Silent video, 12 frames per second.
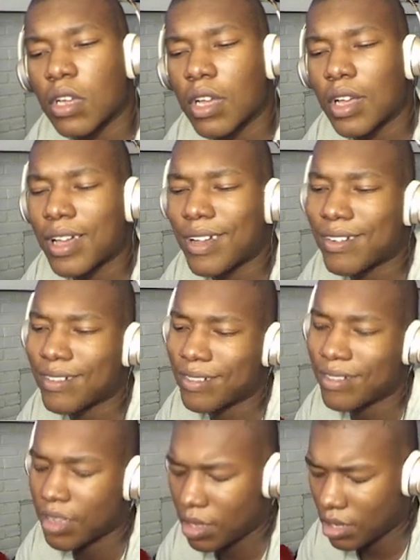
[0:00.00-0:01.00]
But another
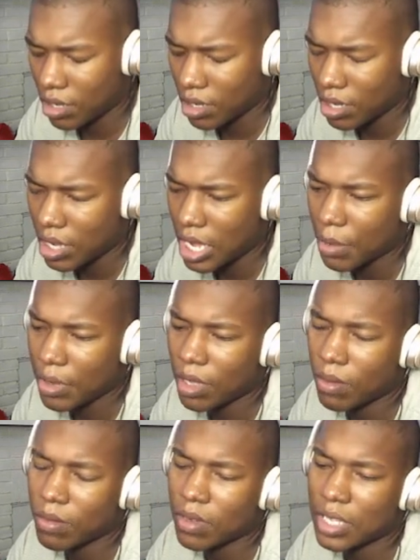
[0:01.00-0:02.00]
detail that I love about this, I
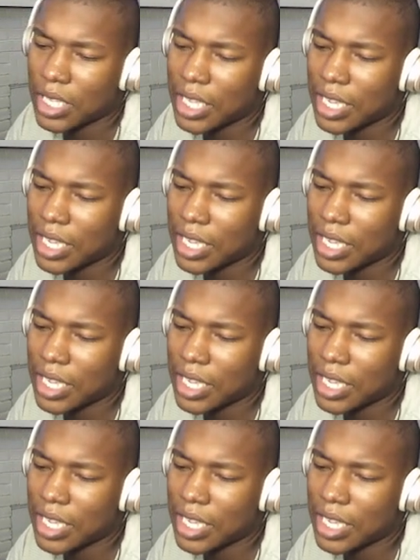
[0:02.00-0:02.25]
mean,